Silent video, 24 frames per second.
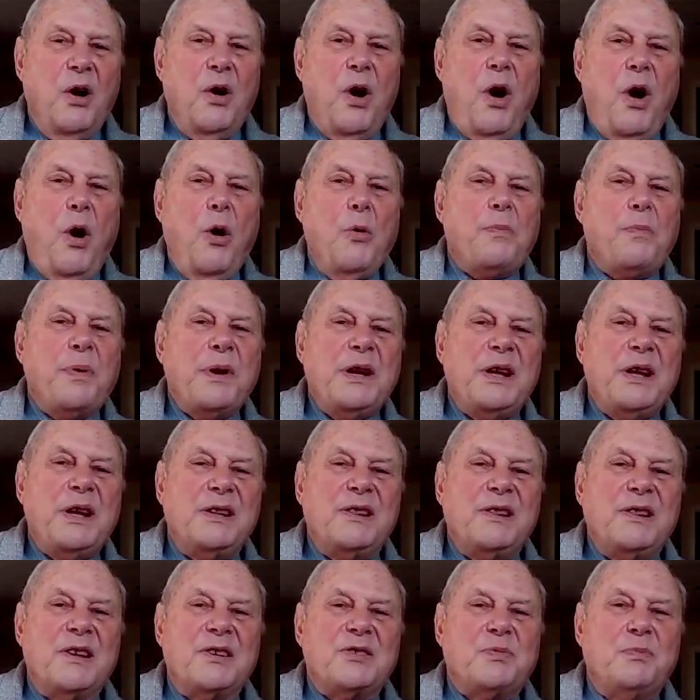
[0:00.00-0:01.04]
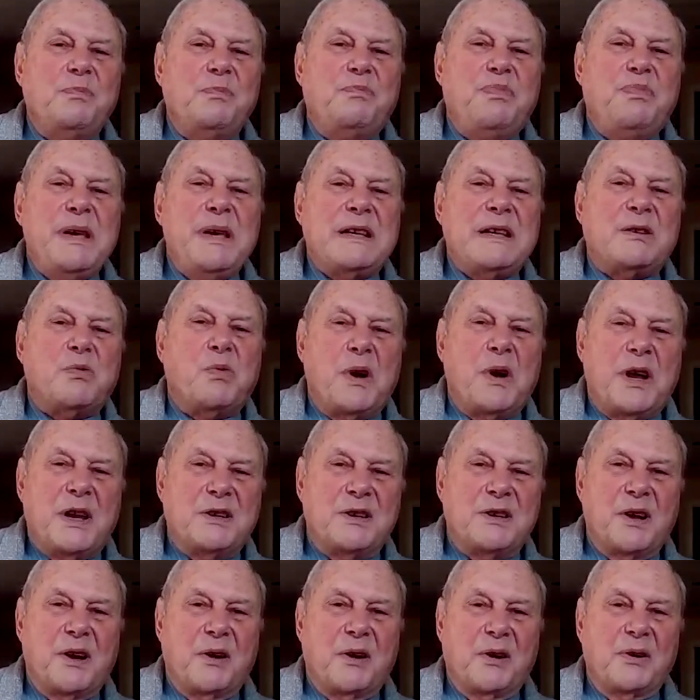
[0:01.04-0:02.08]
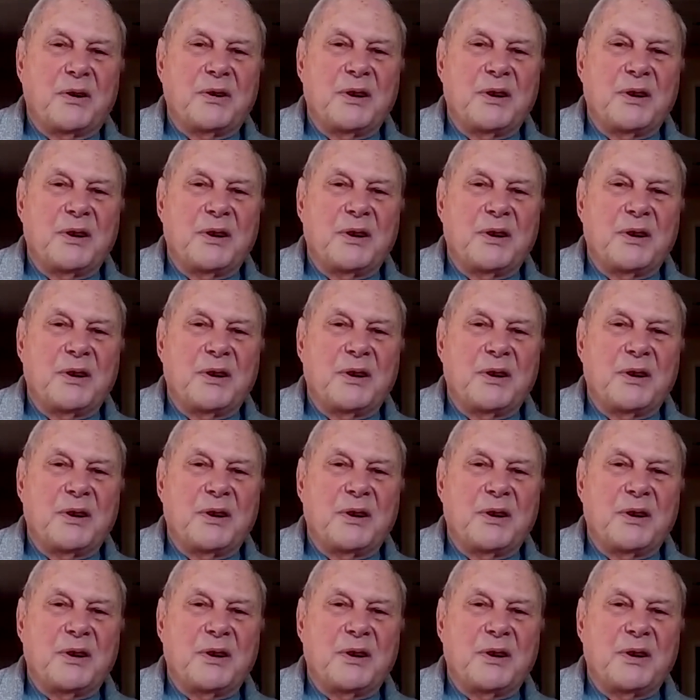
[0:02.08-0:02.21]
opening this big window